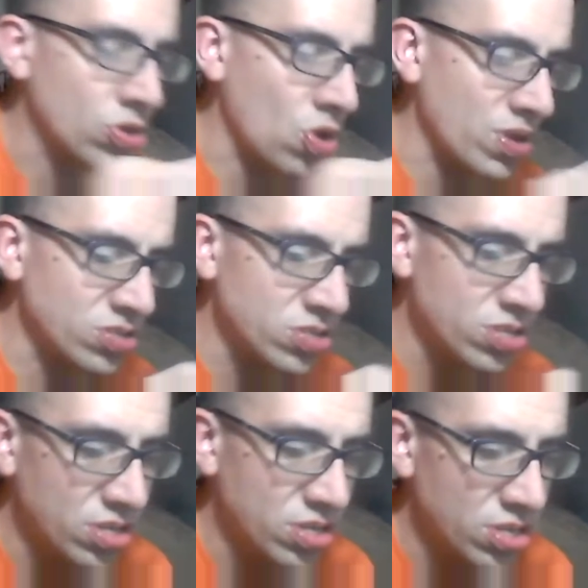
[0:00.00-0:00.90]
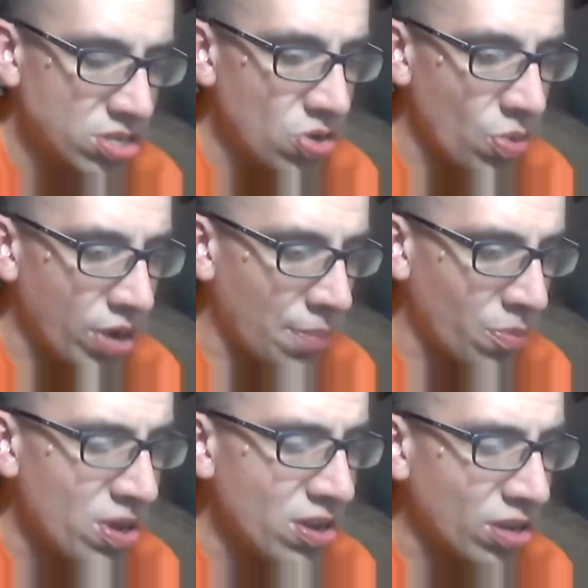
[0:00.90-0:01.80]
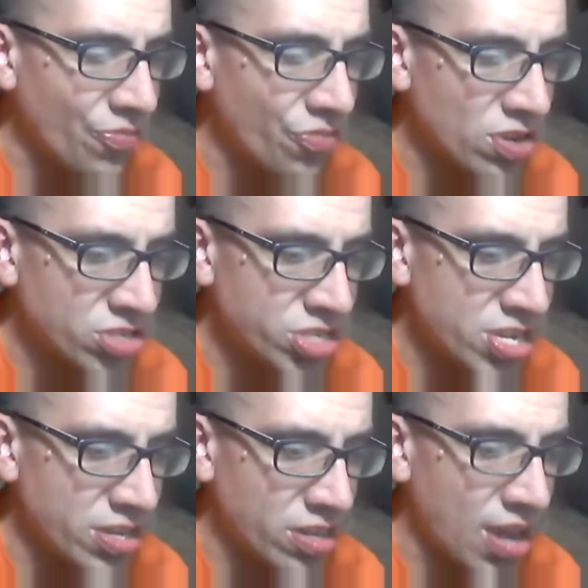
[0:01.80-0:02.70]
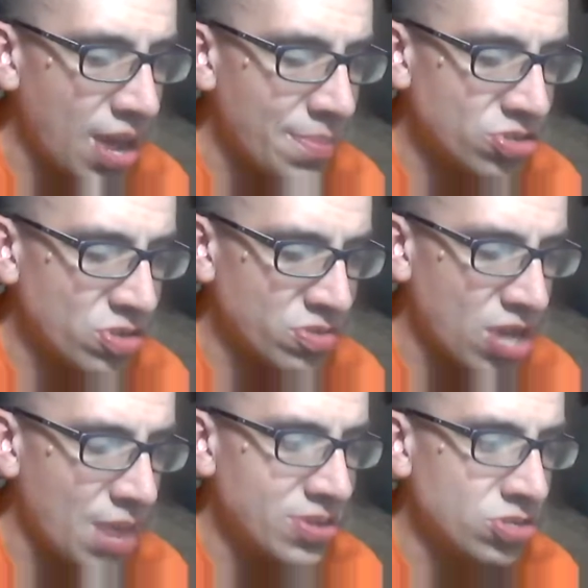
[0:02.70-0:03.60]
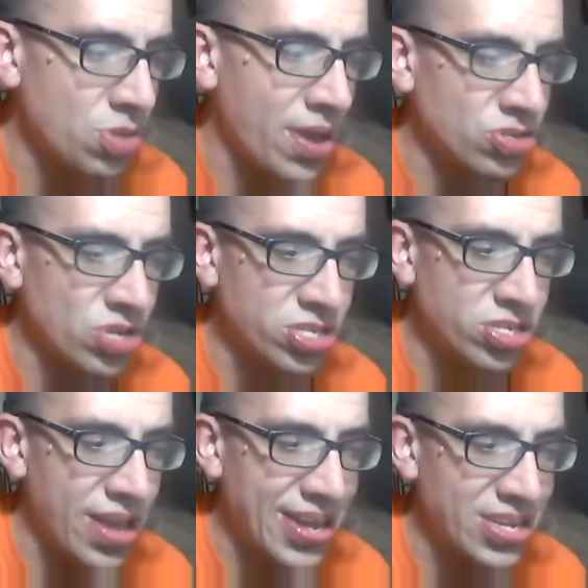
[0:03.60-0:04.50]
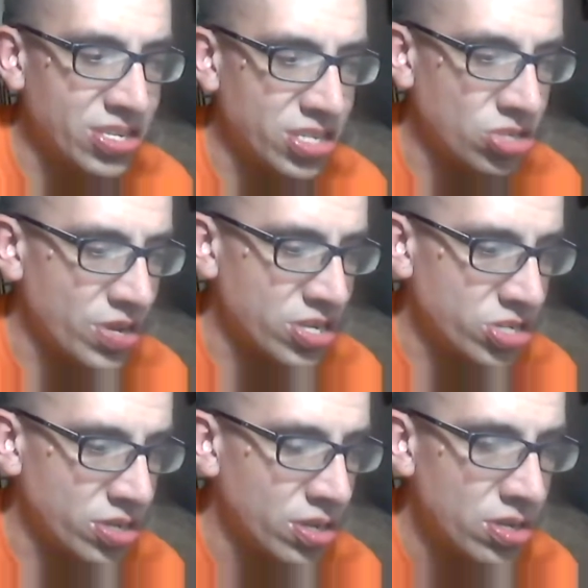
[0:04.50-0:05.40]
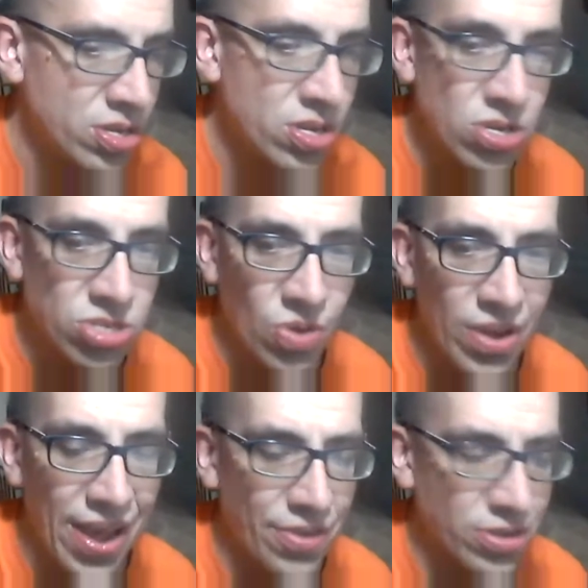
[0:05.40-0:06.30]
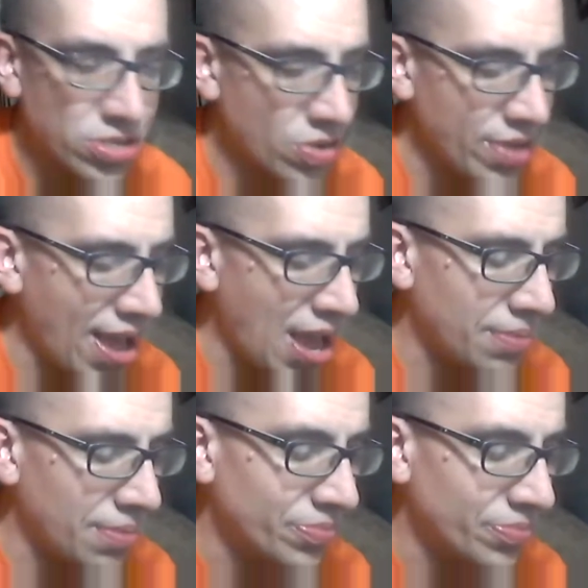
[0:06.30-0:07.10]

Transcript: going to do? And I'm really looking forward to seeing the Tommy Jimmy addressing the Eddie situation. So so yeah.